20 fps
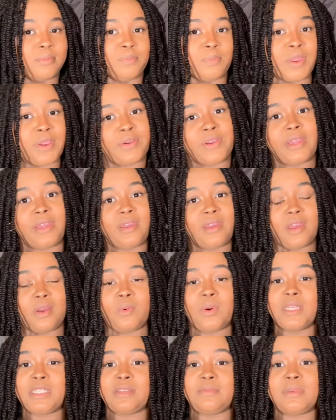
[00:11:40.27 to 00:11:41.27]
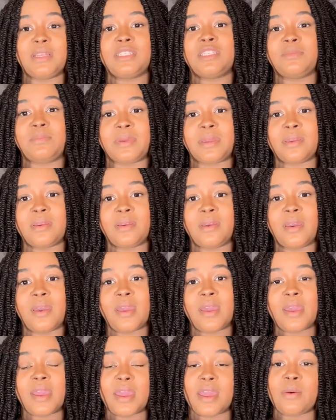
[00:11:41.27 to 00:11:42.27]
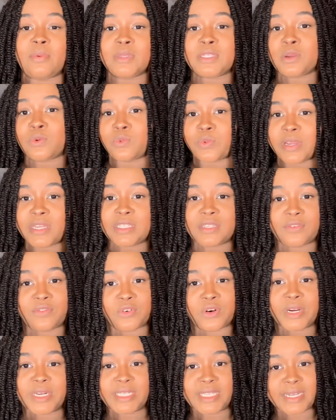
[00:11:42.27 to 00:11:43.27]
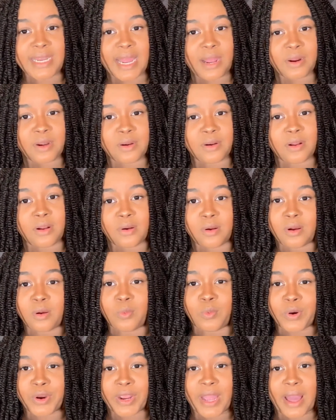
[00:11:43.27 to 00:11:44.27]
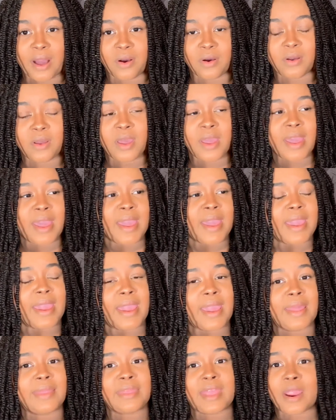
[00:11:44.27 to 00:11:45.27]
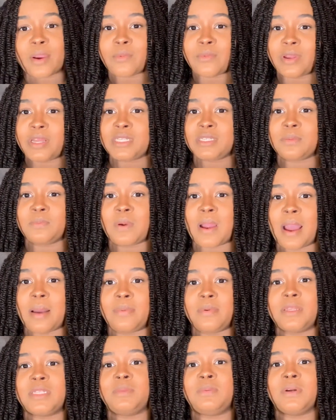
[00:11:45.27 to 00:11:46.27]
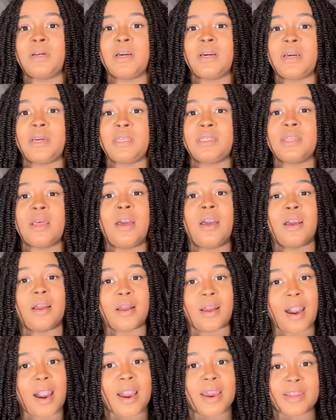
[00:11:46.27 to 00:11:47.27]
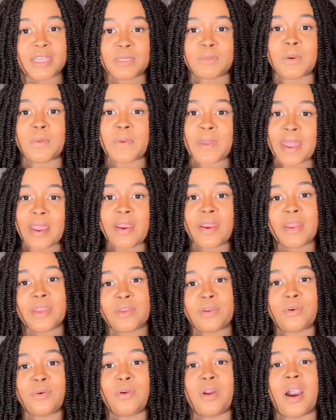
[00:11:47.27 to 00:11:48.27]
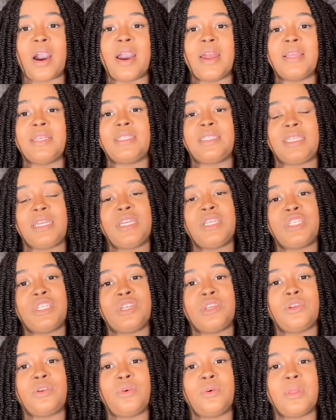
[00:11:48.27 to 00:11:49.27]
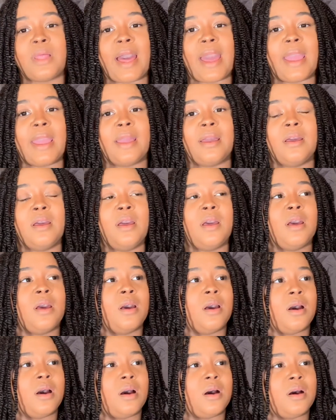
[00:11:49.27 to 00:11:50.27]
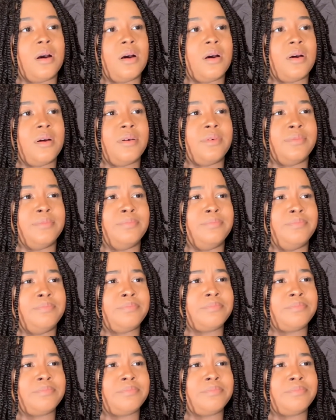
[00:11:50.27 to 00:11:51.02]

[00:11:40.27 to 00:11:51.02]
period. It wasn't meant to be. It was a reason for it to not work out. And that reason probably is because God is preparing you. God is teaching you like the